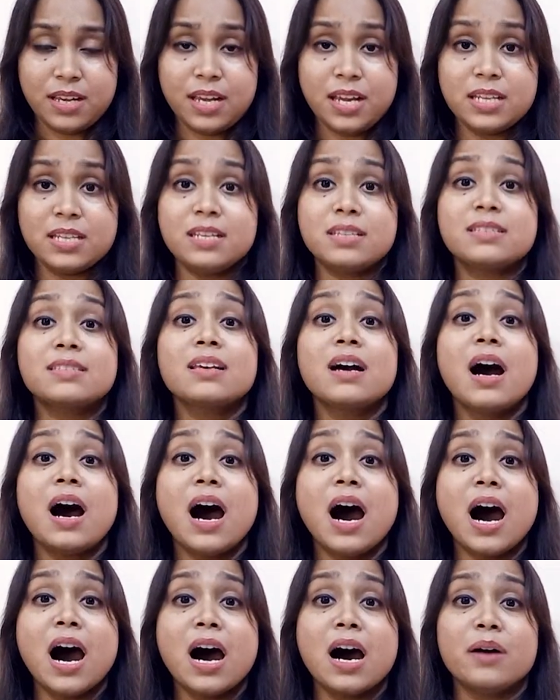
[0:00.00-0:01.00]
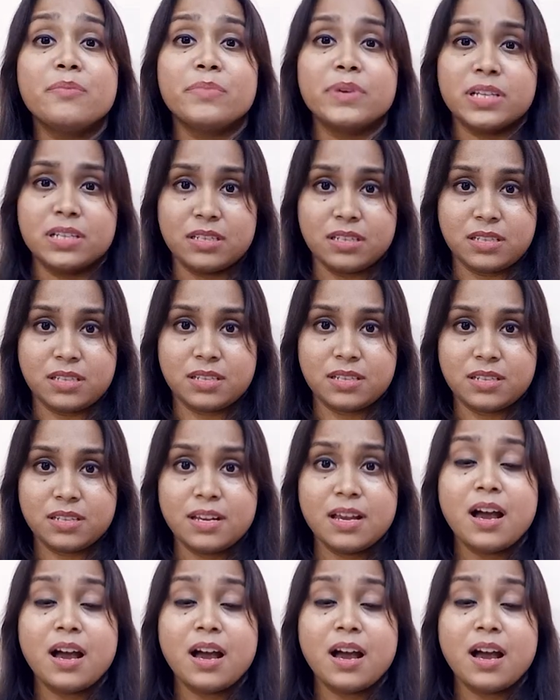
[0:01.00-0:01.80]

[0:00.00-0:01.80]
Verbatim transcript: It is almond,